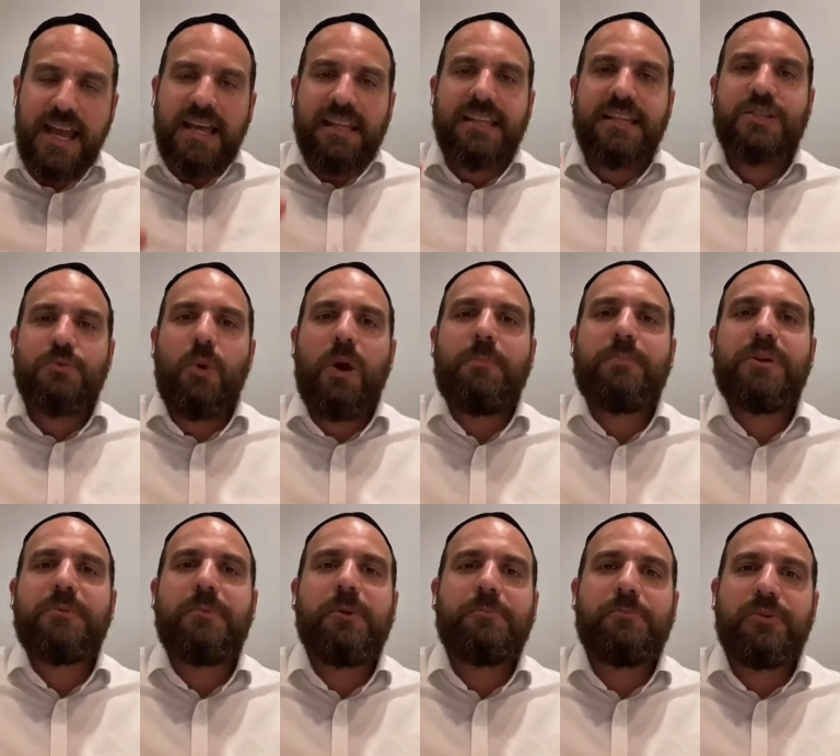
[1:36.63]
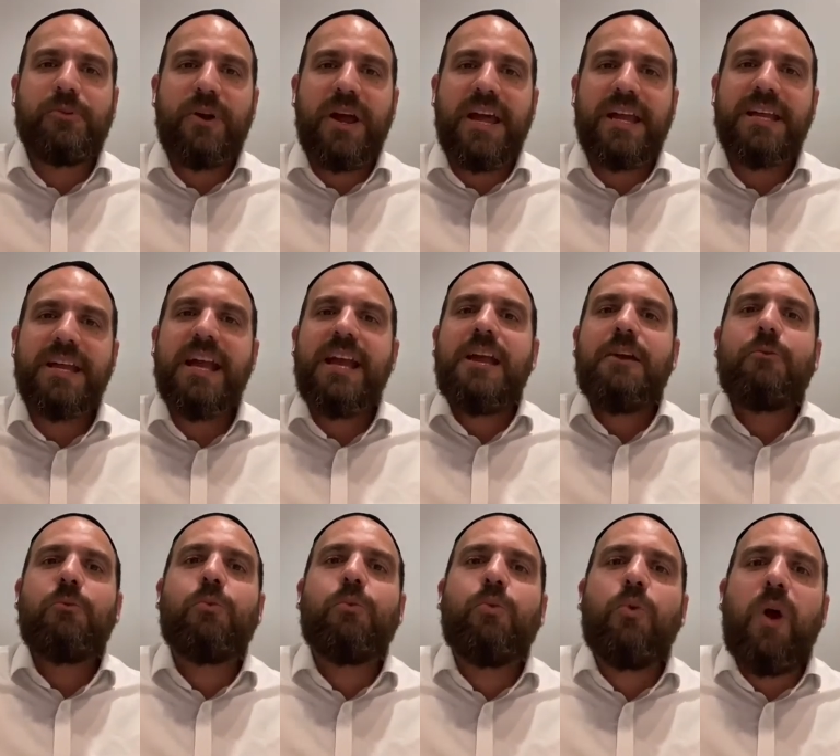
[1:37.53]
This is why people pray
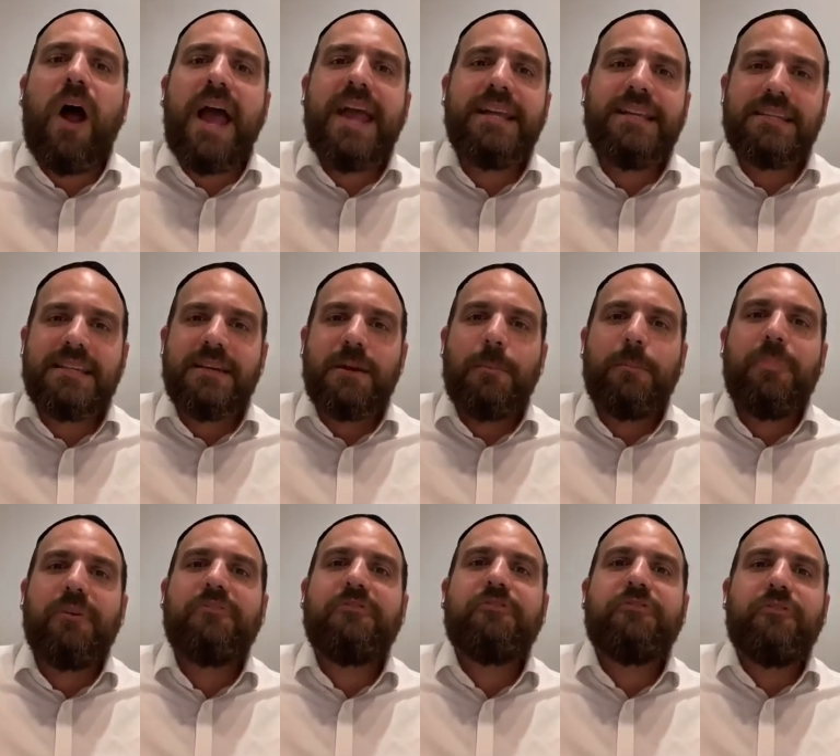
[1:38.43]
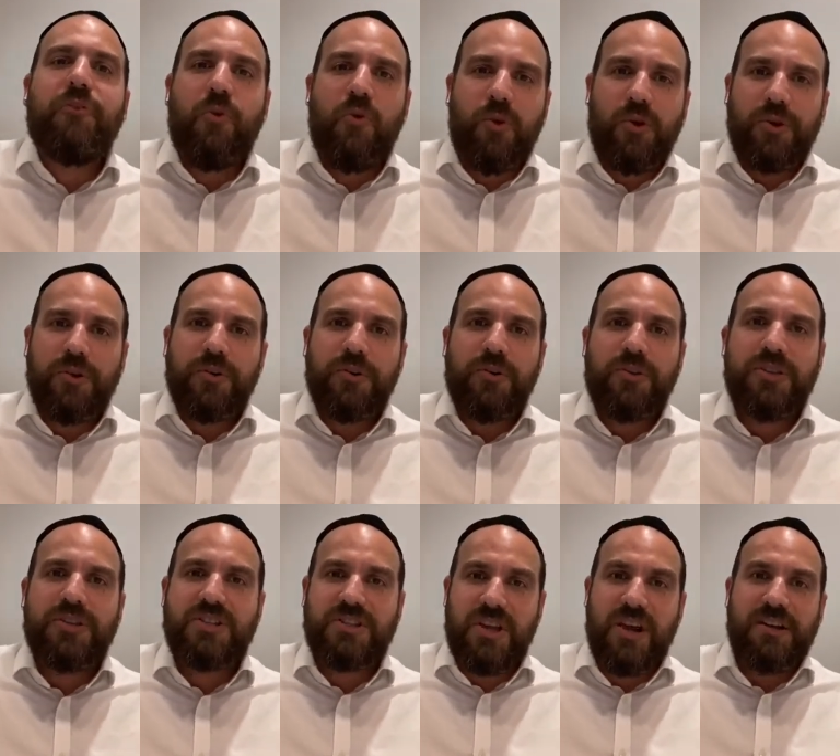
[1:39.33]
right before the
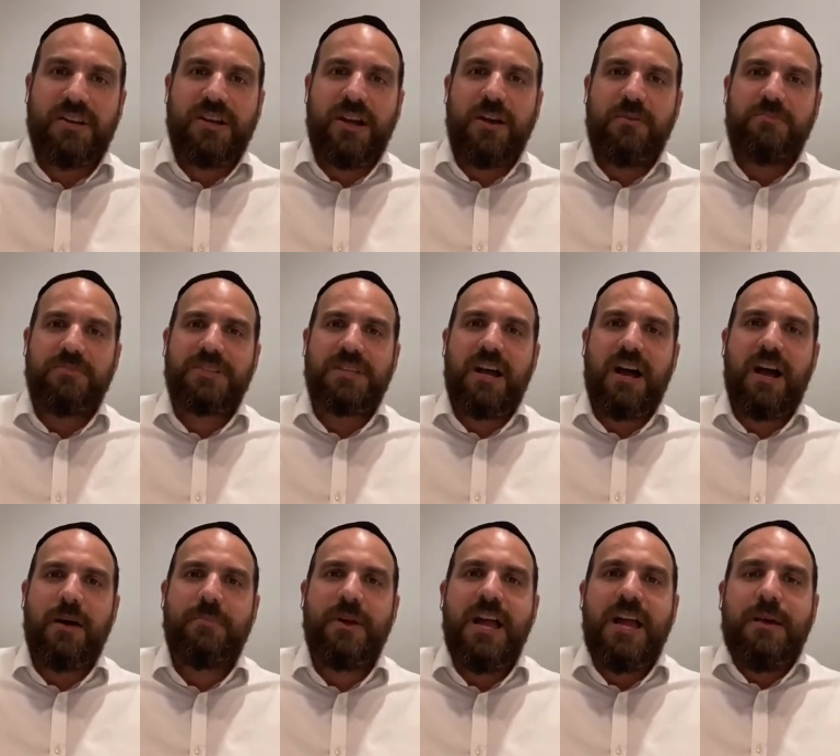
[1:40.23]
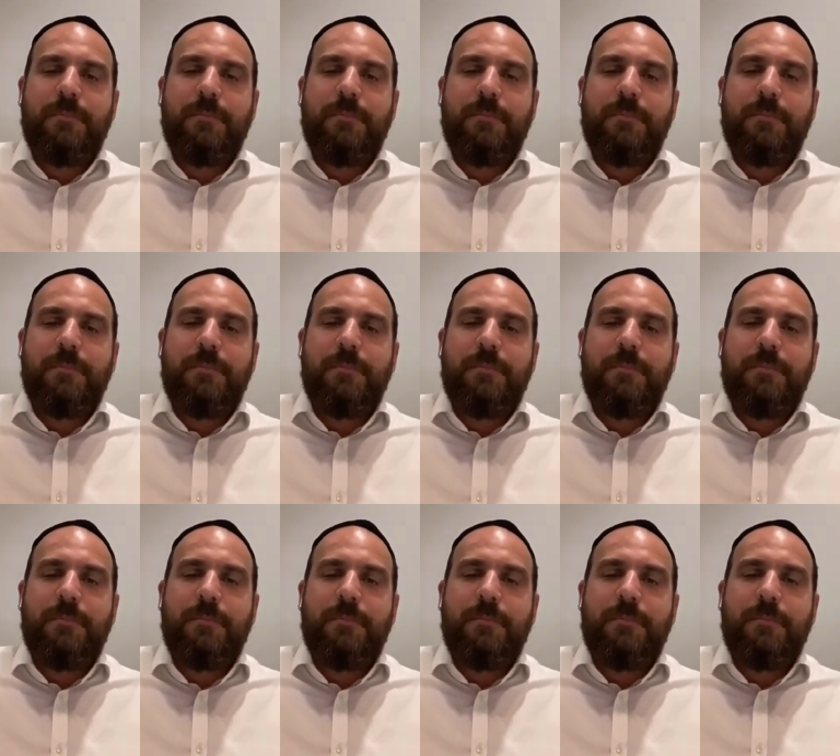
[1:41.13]
sun comes up.